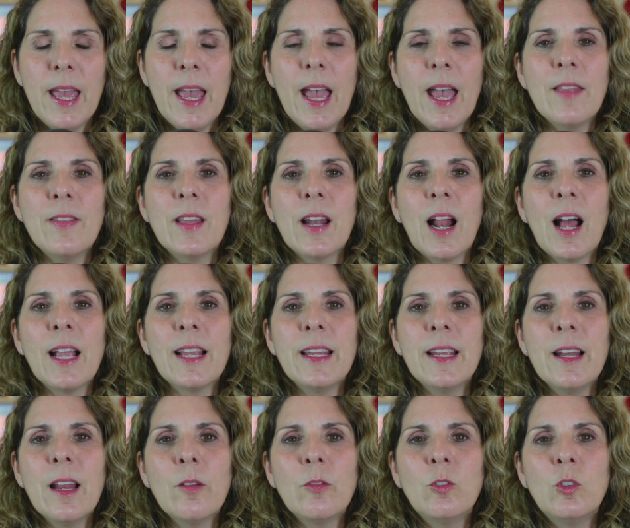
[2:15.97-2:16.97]
and that I
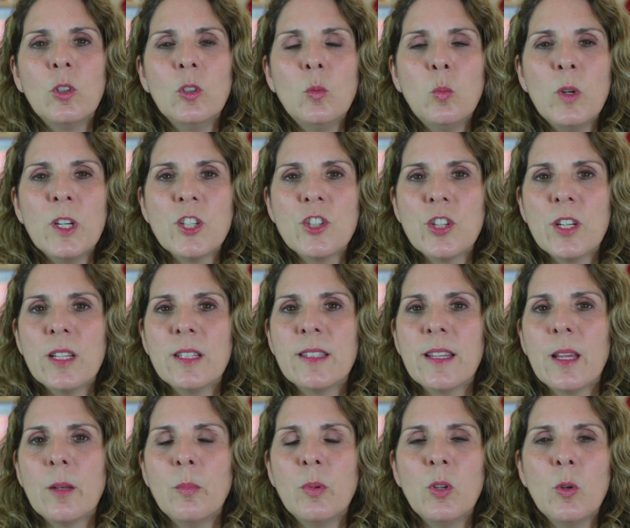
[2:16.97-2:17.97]
can have good wishes
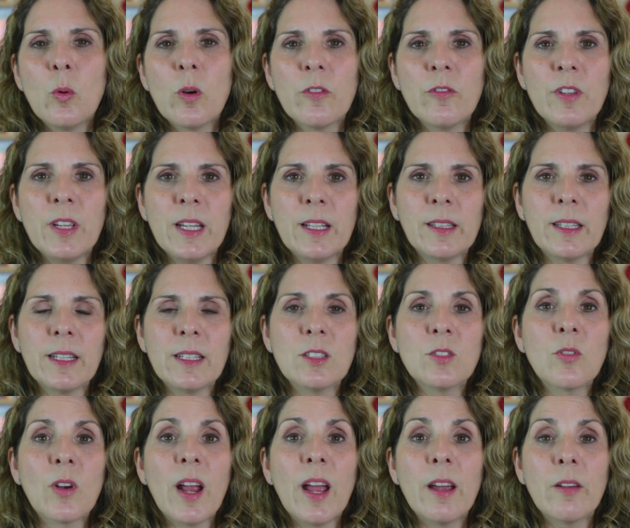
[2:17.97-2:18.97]
and pure feelings
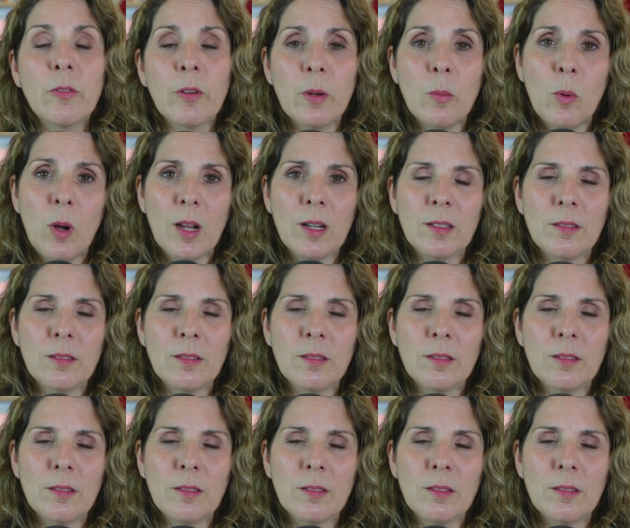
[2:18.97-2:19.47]
for everyone.